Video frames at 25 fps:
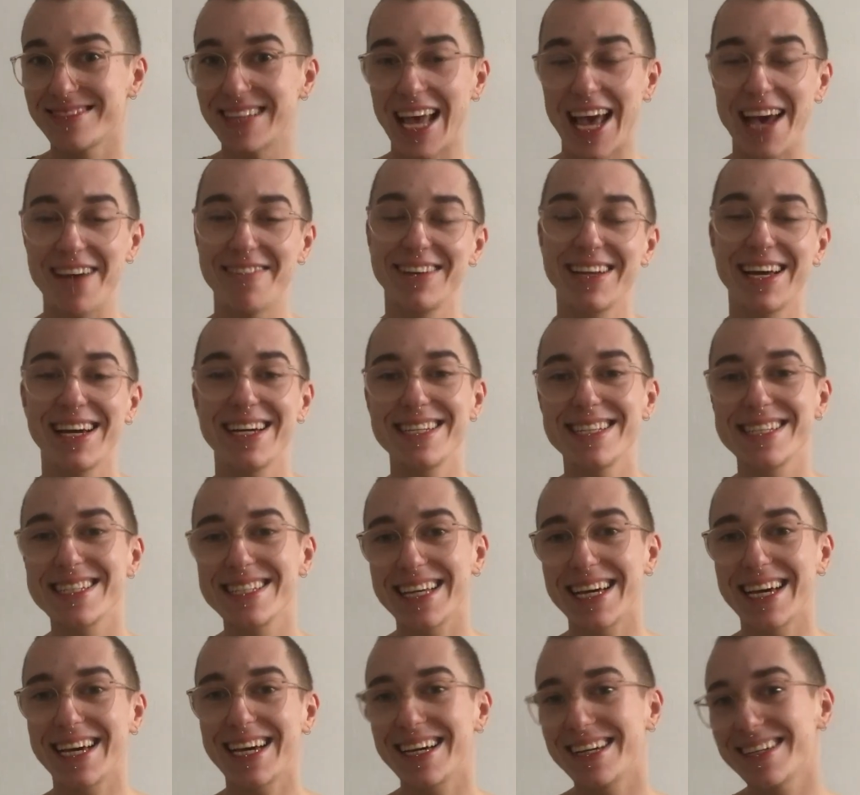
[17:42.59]
Have a nice
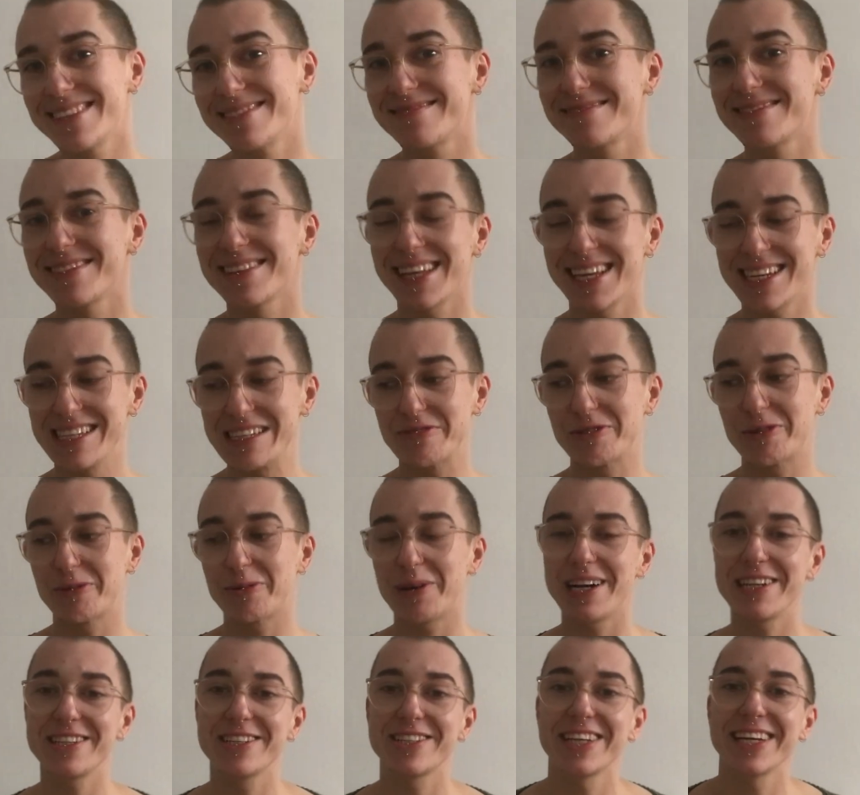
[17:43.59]
day. Thanks for
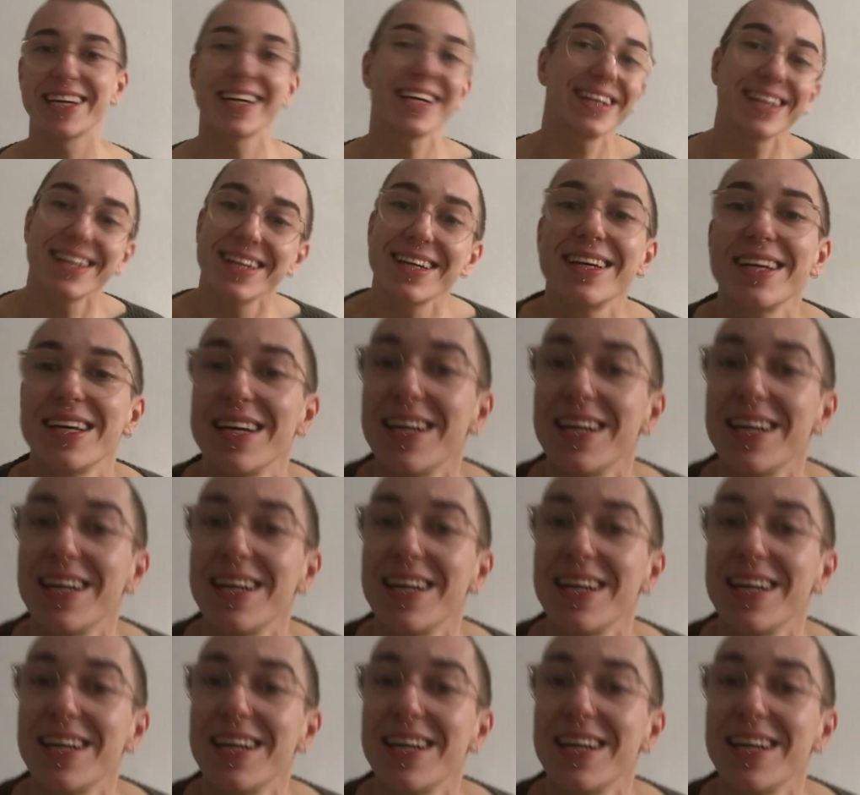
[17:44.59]
watching.